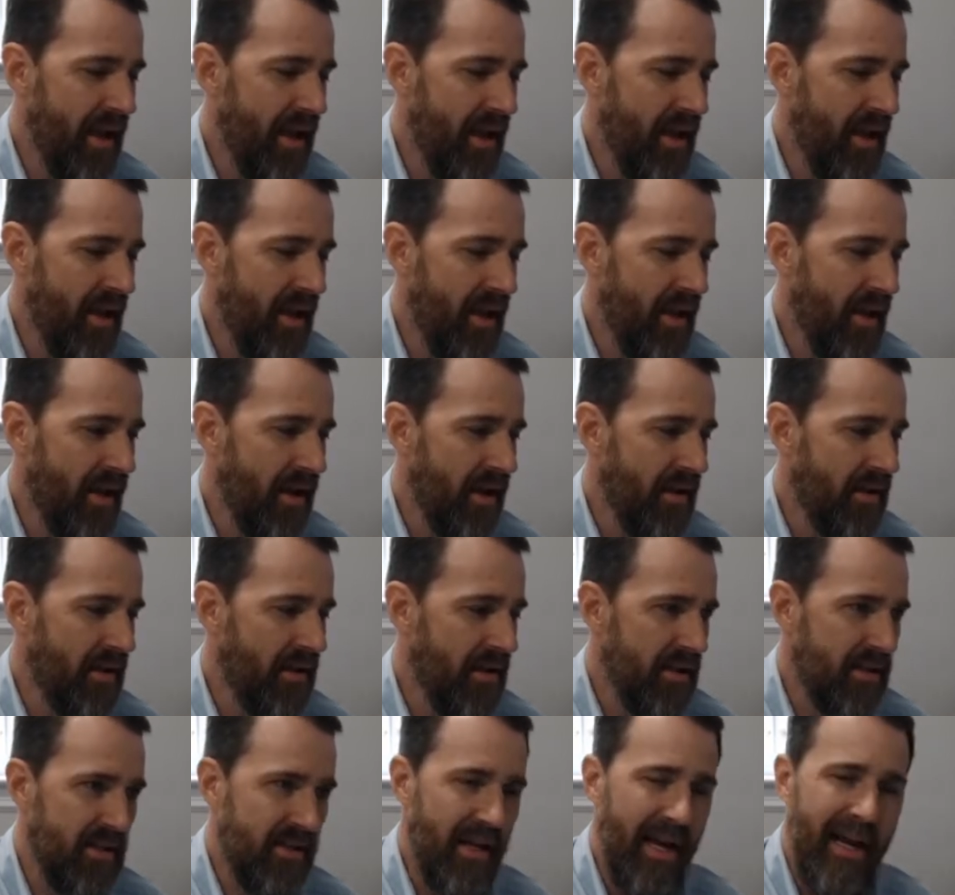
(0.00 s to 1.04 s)
and
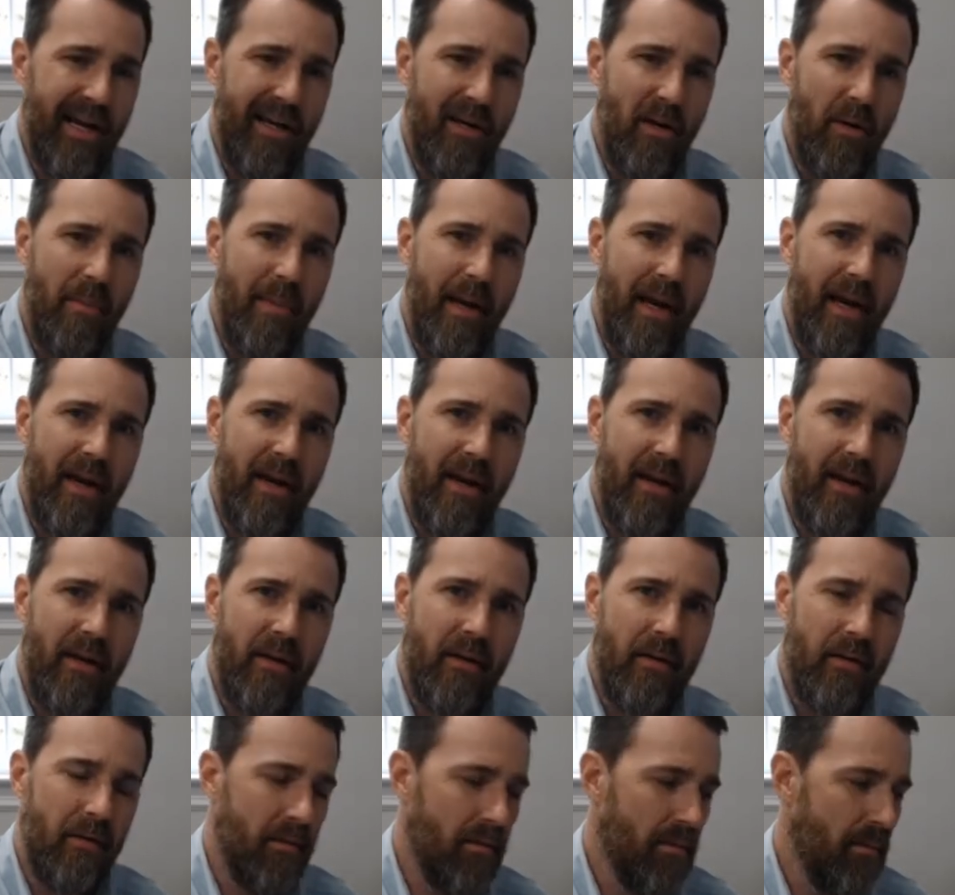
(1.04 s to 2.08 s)
zygomatic
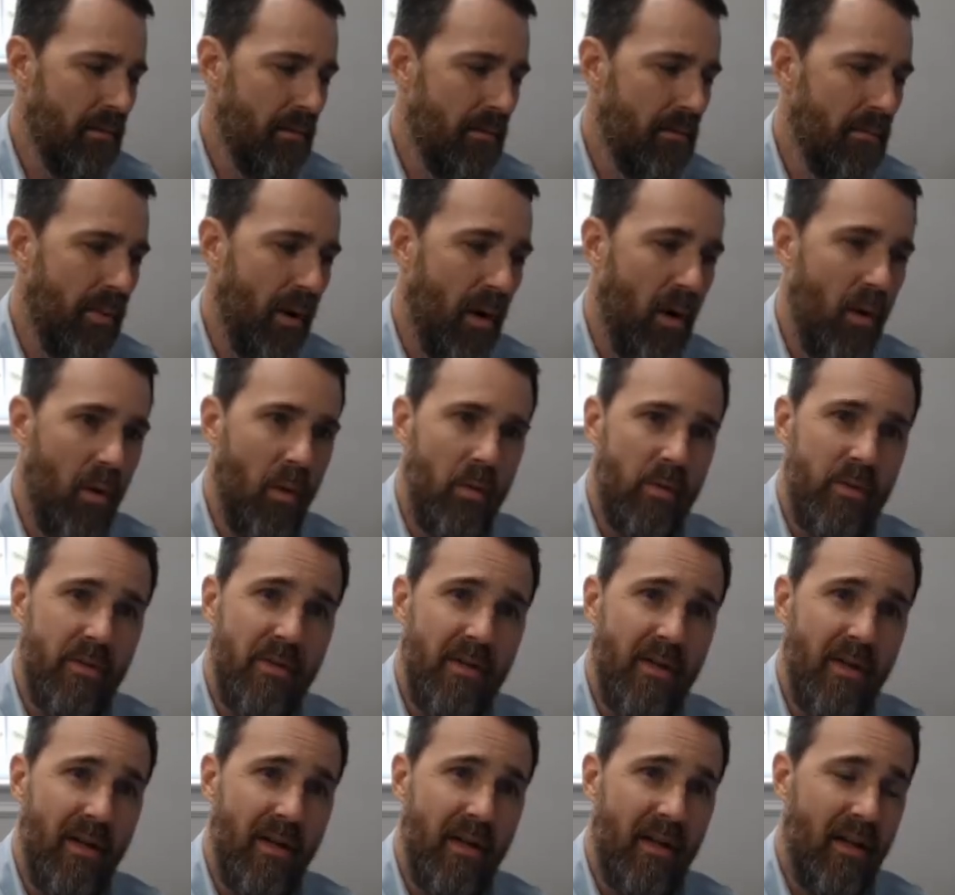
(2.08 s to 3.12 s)
bones
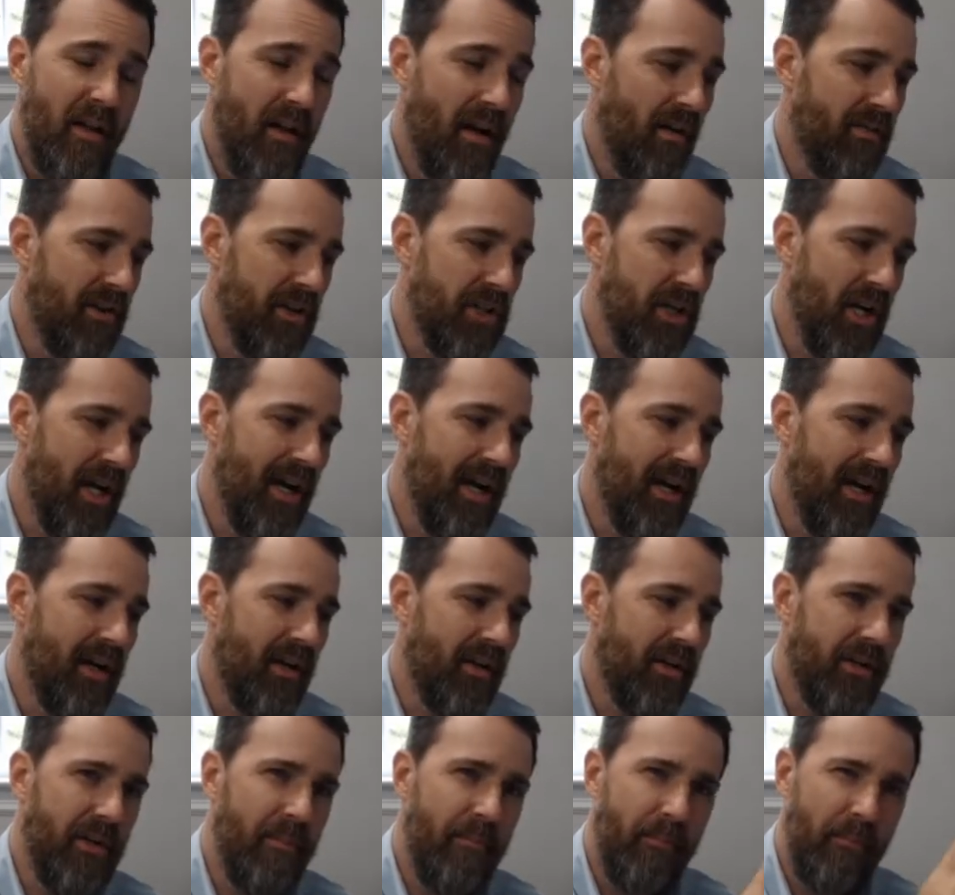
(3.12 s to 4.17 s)
of a
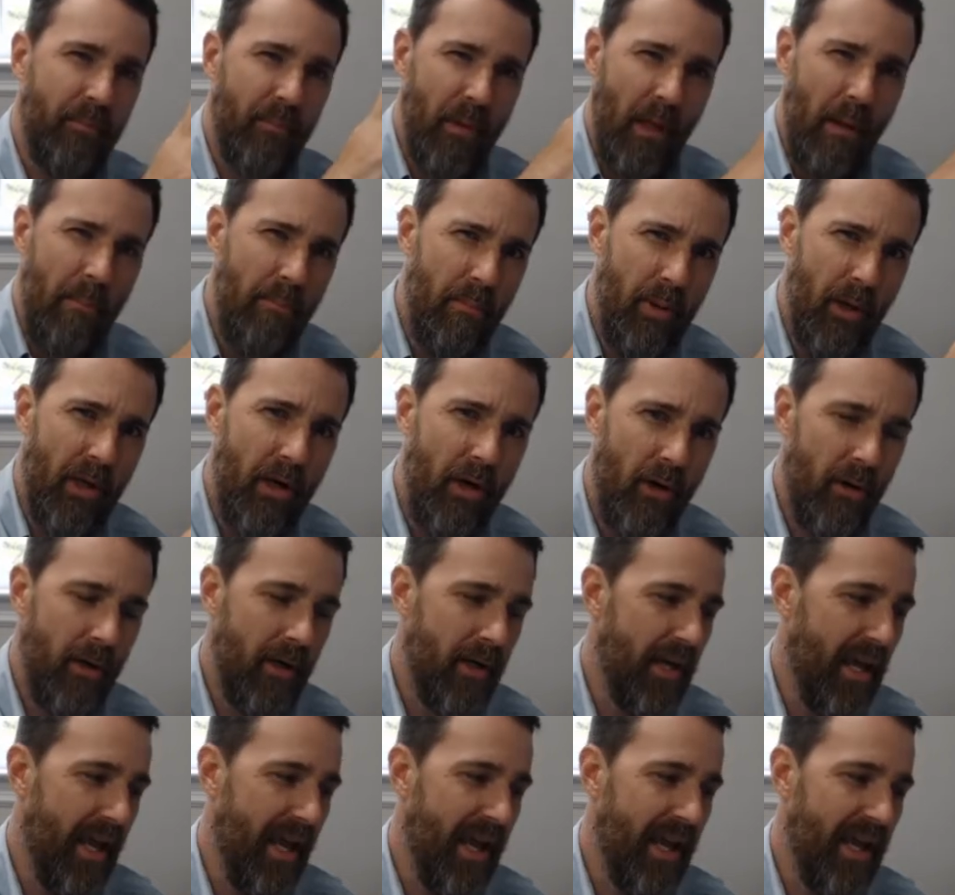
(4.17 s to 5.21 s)
child, put her
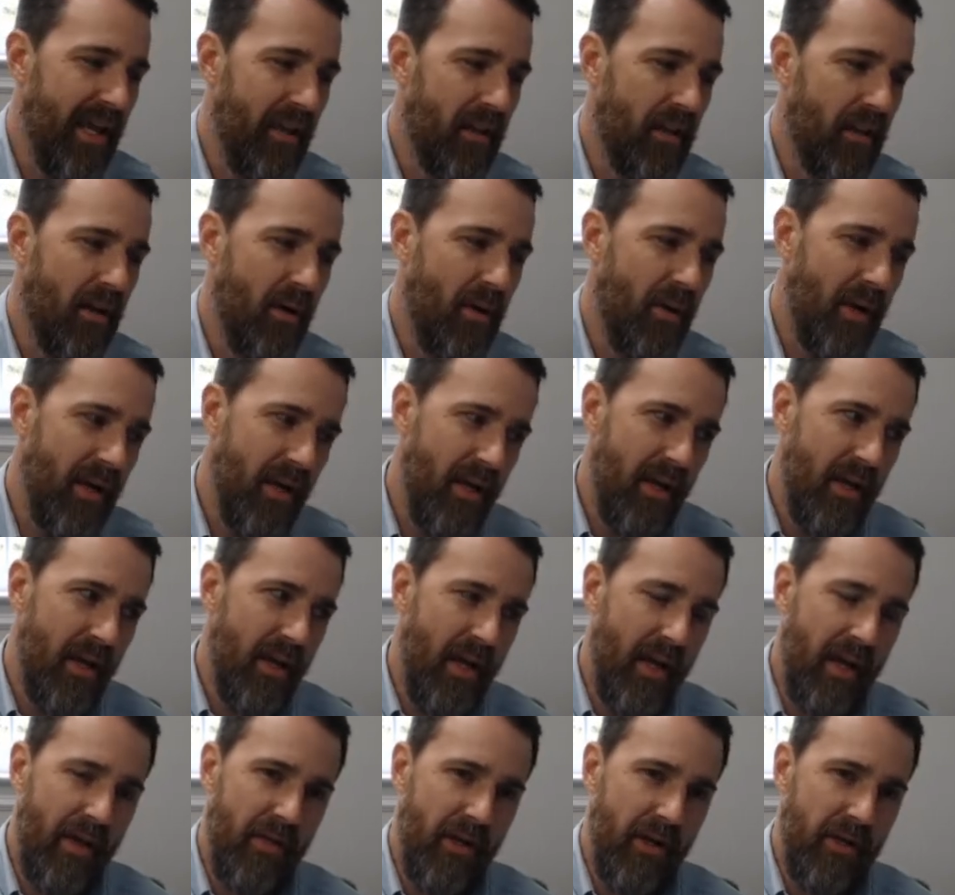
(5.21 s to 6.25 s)
in a halo,
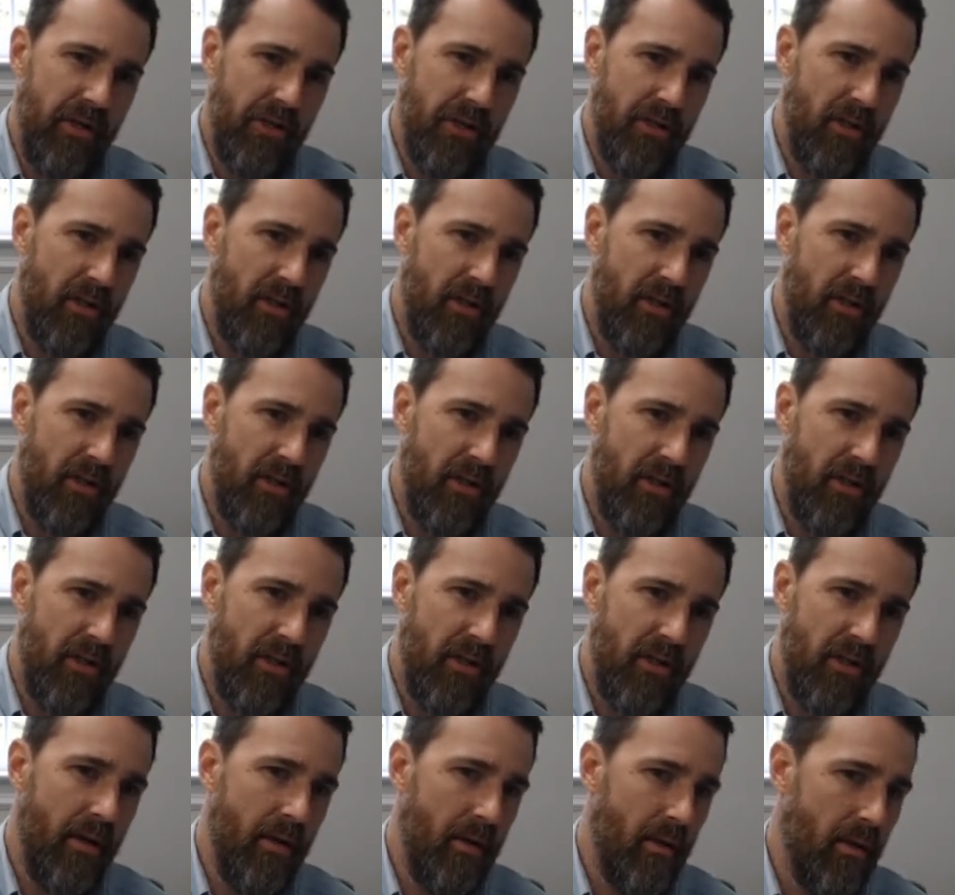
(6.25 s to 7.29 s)
and they're
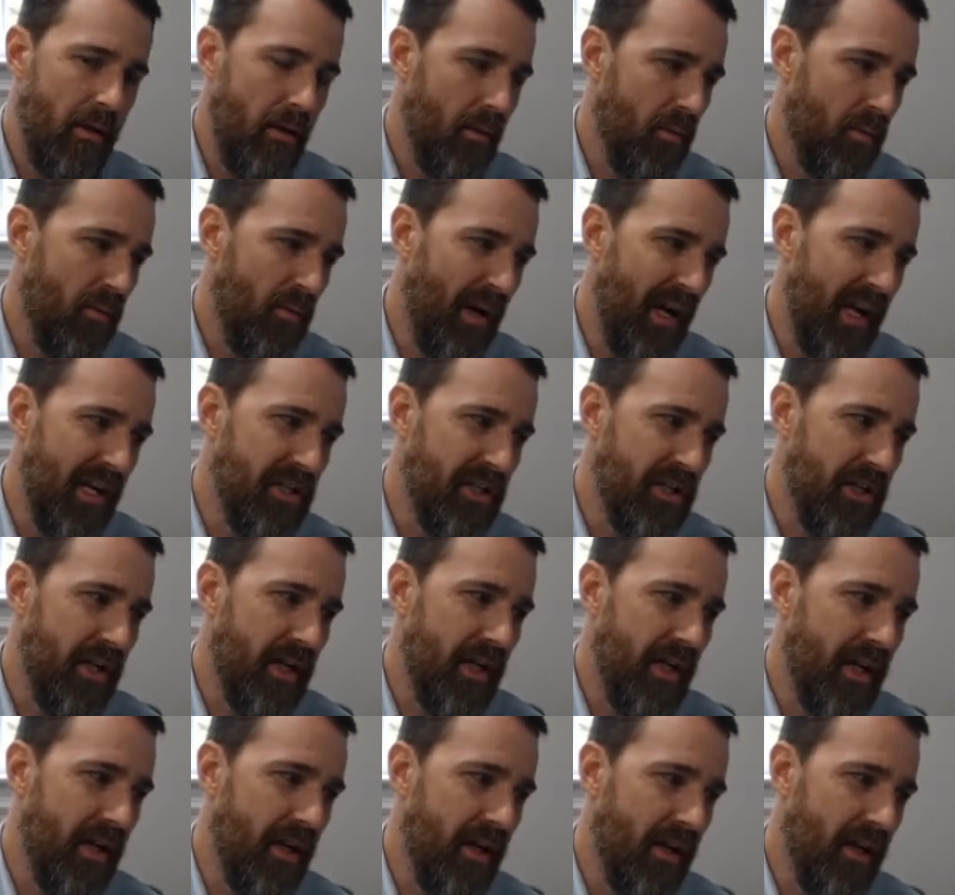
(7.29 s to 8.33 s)
slowly
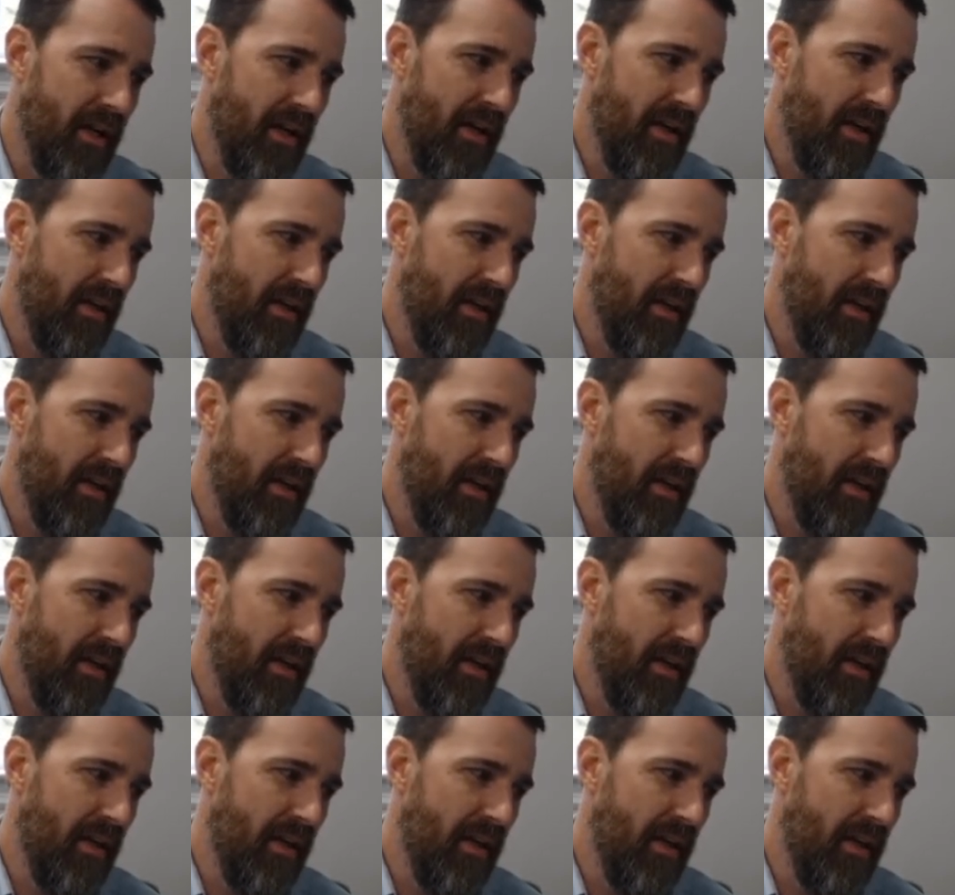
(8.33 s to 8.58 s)
ratcheting